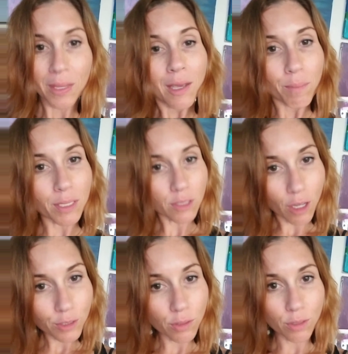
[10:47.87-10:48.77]
But it's
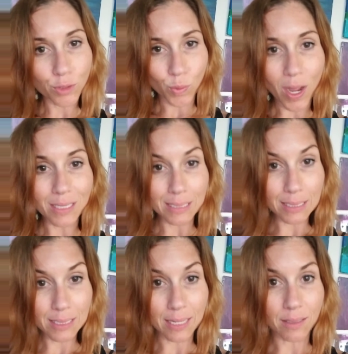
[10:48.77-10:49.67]
also those raw
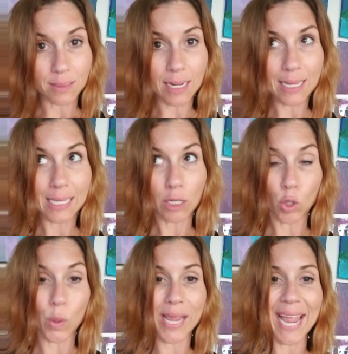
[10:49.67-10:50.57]
details that
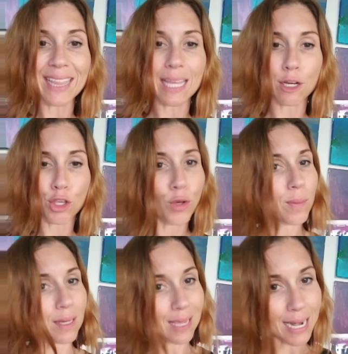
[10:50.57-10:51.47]
create that
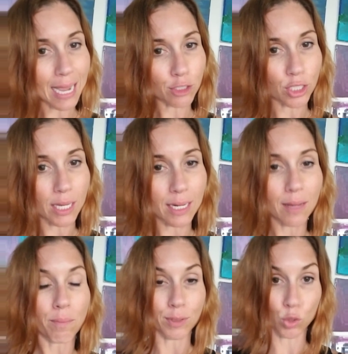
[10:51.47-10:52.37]
human connection
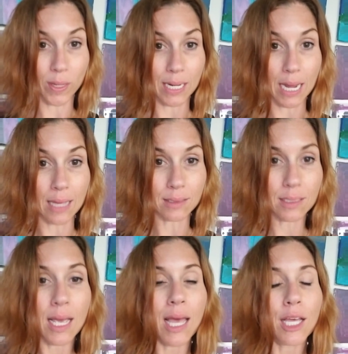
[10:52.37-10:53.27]
between us.
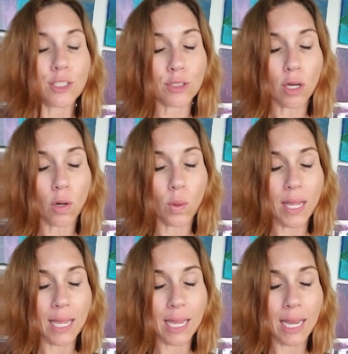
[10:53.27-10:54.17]

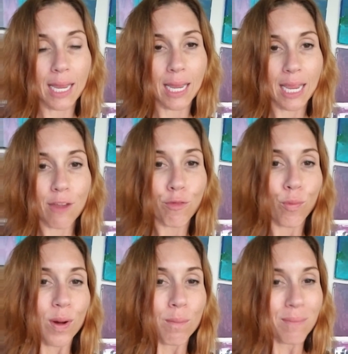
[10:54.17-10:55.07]
So if
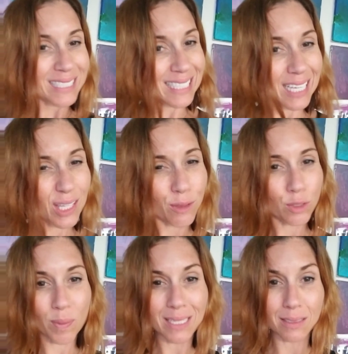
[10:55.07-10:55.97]
we're missing
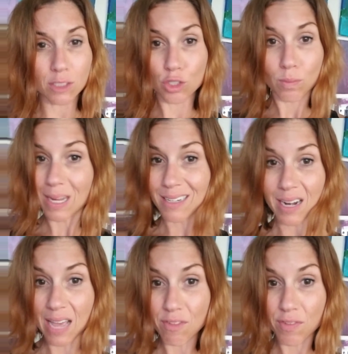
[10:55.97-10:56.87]
those pieces, you might
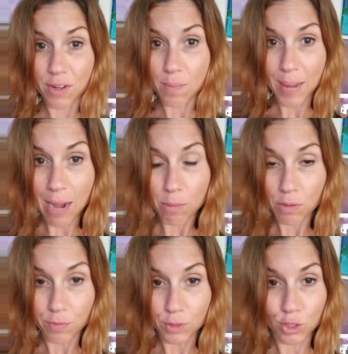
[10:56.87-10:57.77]
not have a very
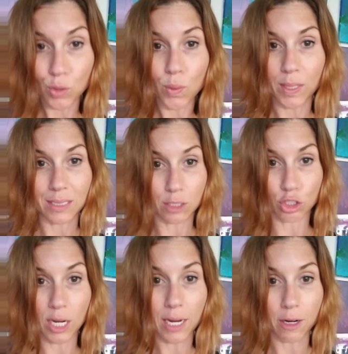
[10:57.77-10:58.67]
powerful story to
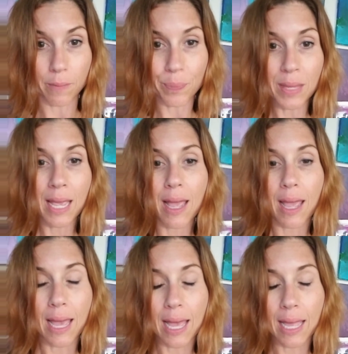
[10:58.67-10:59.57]
share.
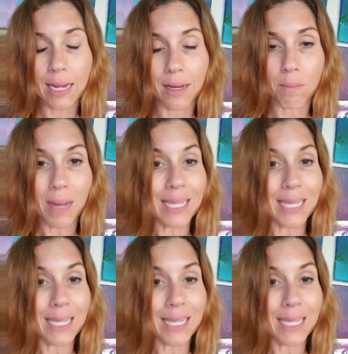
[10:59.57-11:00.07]
And my